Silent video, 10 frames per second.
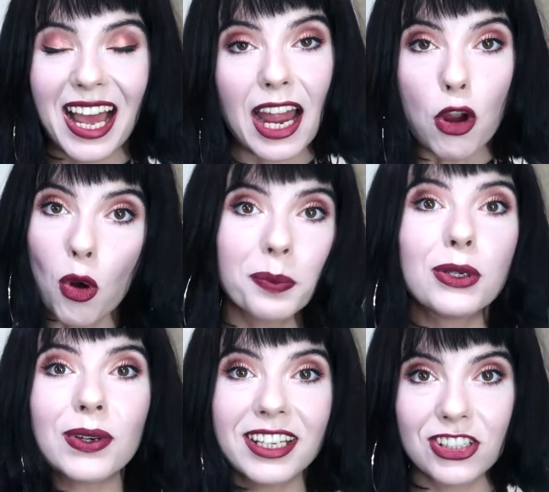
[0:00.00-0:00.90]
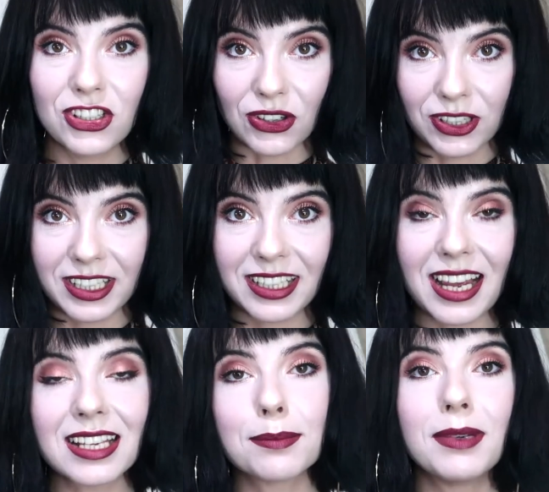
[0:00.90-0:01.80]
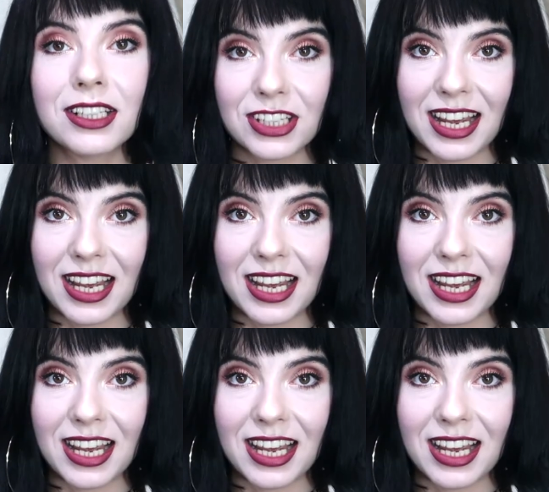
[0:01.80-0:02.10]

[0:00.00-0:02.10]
I hope you enjoyed it as much